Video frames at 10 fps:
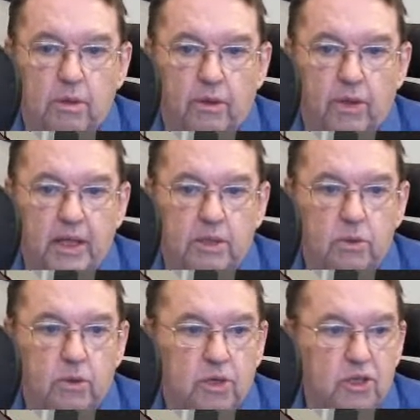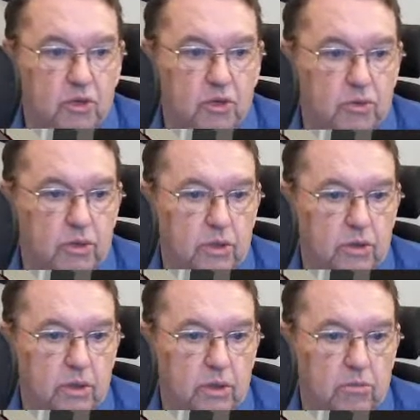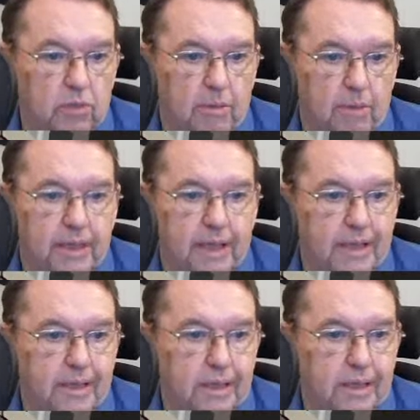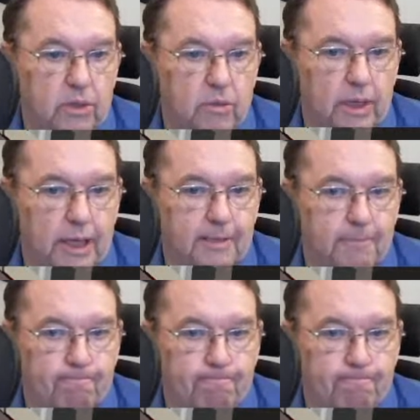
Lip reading: things you could use, so I might actually do that.